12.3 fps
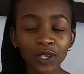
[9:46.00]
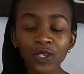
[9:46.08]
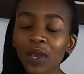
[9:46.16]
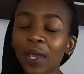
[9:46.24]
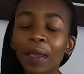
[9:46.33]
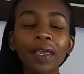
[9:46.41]

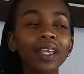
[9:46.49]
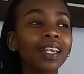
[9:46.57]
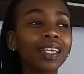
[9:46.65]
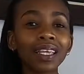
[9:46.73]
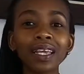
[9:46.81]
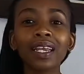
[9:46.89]
So
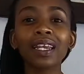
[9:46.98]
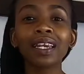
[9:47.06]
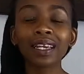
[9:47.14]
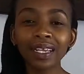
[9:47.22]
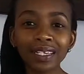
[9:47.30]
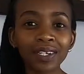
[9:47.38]
he
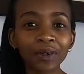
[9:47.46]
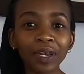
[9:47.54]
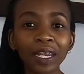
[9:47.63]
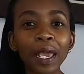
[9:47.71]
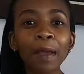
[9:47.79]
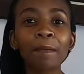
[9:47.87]

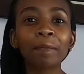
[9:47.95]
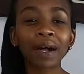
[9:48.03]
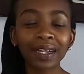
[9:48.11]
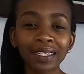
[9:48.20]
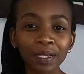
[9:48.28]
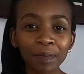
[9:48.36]
literally
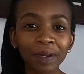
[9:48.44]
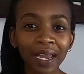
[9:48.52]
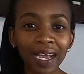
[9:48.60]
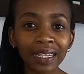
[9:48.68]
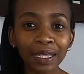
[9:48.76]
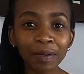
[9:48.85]

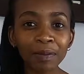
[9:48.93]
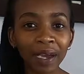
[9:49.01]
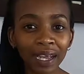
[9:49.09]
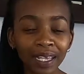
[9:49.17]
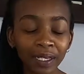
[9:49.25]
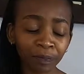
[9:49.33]
multiplied the
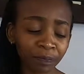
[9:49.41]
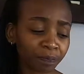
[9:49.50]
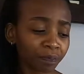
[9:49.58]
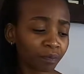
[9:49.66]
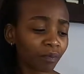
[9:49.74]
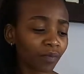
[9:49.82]
money.
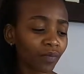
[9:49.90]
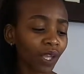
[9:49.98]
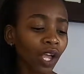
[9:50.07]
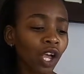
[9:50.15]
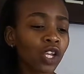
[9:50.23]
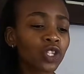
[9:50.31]

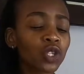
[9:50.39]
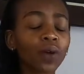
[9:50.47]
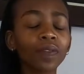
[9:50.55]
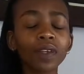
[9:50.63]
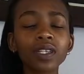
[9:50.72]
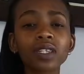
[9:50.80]

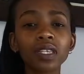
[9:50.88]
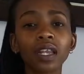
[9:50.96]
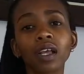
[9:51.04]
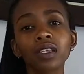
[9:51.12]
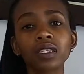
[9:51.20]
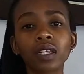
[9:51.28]
So this
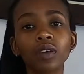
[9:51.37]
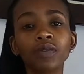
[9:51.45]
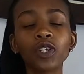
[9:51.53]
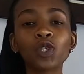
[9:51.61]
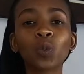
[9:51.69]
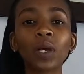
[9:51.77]
last
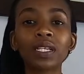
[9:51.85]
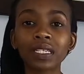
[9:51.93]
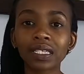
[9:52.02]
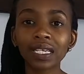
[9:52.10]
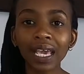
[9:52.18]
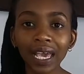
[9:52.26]
servant
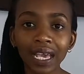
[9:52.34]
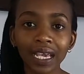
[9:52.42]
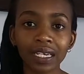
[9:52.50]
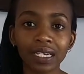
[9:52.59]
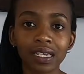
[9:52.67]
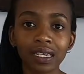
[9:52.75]
was
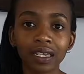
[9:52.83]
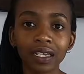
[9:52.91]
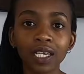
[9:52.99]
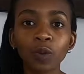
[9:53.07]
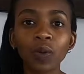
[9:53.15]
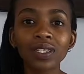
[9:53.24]
scared.
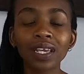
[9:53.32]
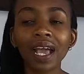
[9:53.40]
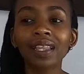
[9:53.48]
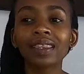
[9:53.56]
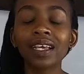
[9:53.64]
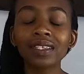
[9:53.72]

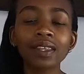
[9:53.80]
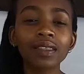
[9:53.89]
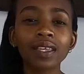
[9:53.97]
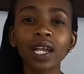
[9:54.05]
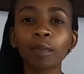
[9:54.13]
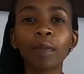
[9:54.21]
And that's the
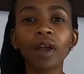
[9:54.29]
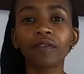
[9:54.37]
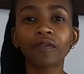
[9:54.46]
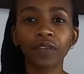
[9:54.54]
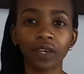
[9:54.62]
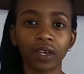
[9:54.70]
thing about
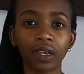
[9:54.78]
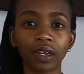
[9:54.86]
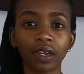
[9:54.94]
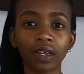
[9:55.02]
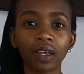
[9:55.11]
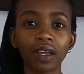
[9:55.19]
fear.